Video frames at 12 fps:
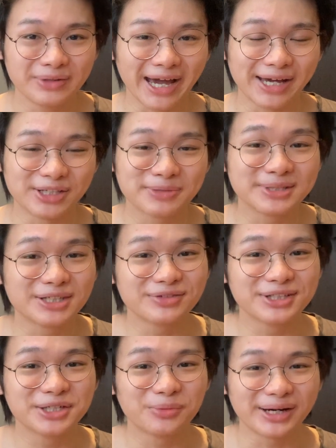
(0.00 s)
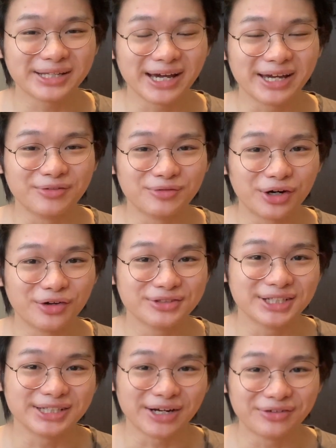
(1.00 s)
And specifically what that
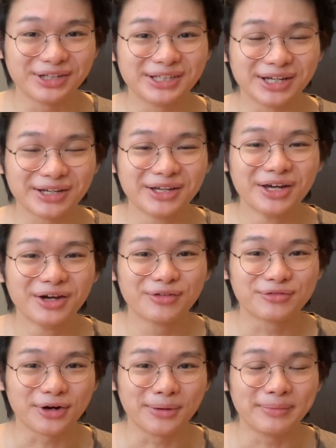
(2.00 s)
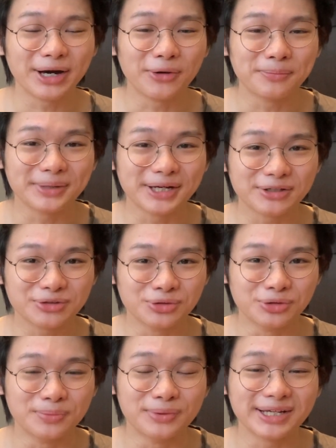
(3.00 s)
involves is everything from helping
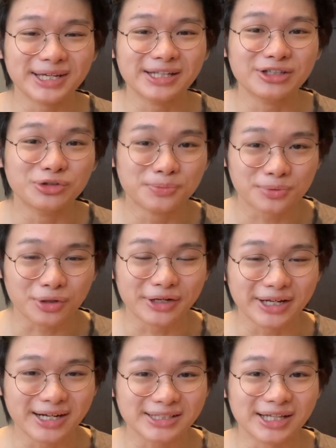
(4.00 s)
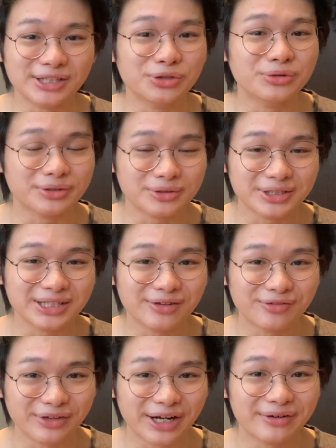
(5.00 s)
to bring in new products and new
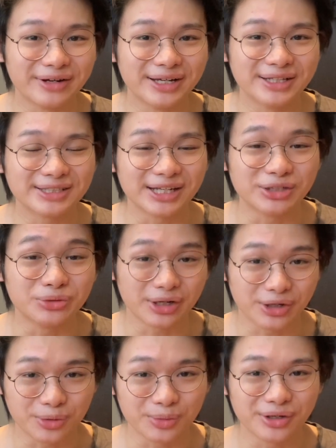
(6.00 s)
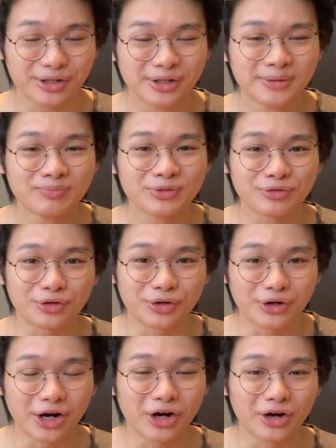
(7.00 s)
ingredient variants and new artwork
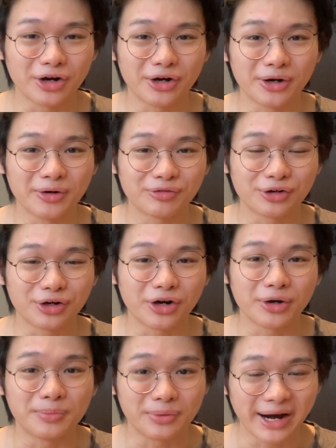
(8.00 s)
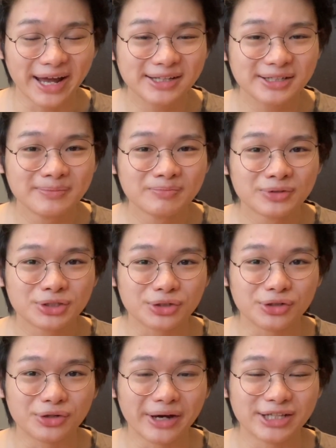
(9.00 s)
for our brand,
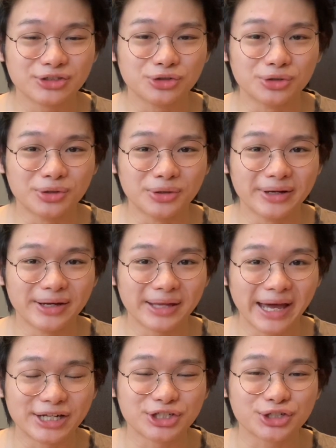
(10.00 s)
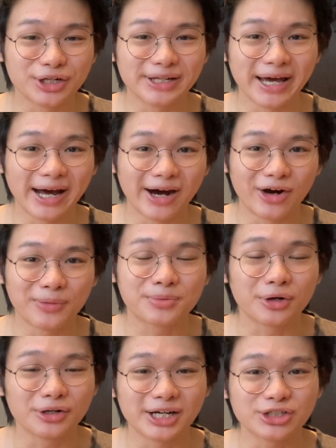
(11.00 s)
so as to ensure that our
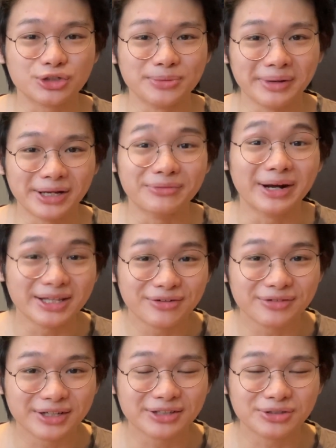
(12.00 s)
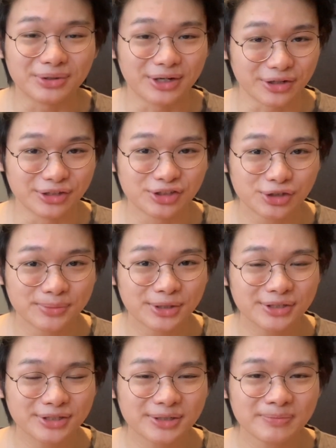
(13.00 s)
products remain relevant to our
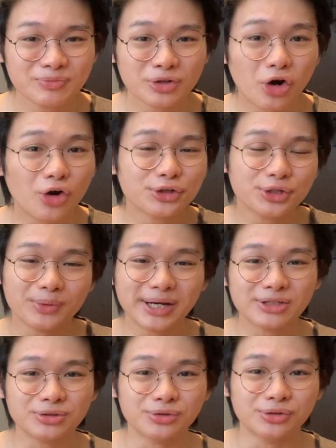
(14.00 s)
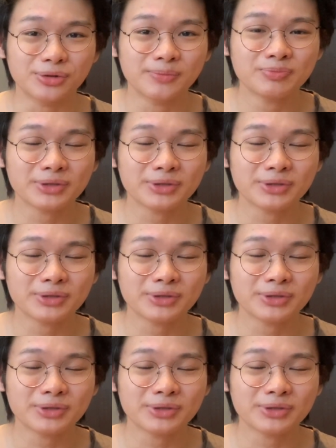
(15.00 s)
consumers, all the way to